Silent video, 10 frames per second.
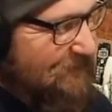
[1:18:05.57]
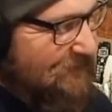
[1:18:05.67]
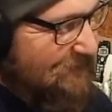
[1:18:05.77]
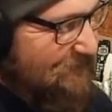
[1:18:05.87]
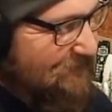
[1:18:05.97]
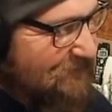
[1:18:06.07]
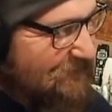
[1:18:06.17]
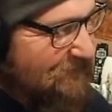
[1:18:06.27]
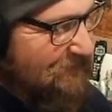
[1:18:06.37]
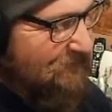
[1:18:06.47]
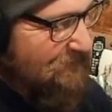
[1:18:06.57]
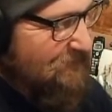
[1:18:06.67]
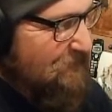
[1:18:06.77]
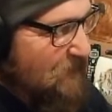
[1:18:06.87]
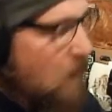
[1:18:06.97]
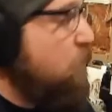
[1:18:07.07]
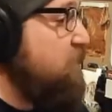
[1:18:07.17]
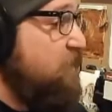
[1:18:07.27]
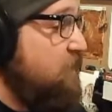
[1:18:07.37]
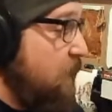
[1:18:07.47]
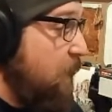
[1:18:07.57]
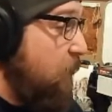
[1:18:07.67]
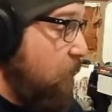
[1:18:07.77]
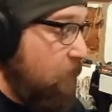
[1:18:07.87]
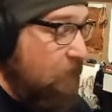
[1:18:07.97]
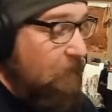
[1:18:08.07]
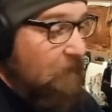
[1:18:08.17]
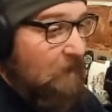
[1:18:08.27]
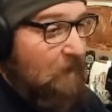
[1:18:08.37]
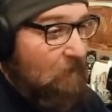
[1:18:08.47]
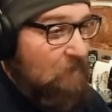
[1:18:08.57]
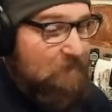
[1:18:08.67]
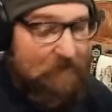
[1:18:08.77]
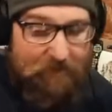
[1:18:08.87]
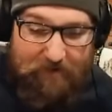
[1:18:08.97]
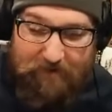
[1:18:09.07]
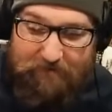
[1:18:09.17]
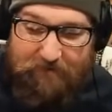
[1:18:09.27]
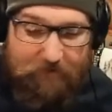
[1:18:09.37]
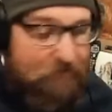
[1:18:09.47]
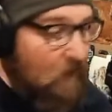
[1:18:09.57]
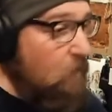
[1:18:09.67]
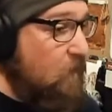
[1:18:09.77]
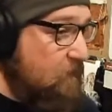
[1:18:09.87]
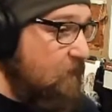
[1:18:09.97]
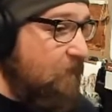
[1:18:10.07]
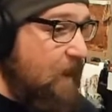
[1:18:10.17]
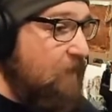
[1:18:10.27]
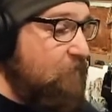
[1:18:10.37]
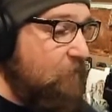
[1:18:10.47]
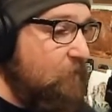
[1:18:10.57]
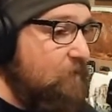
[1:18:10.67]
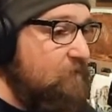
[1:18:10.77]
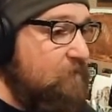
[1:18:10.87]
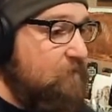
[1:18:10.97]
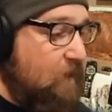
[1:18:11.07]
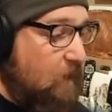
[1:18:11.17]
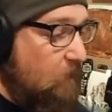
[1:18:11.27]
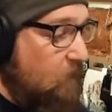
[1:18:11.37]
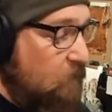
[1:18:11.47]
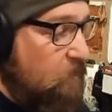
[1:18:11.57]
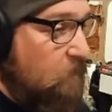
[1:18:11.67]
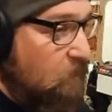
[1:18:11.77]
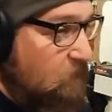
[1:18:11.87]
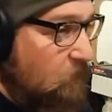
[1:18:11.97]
is I wasn't there. All right, I wasn't there. I can't say that I was there. I went there afterwards to check out Ground Zero and see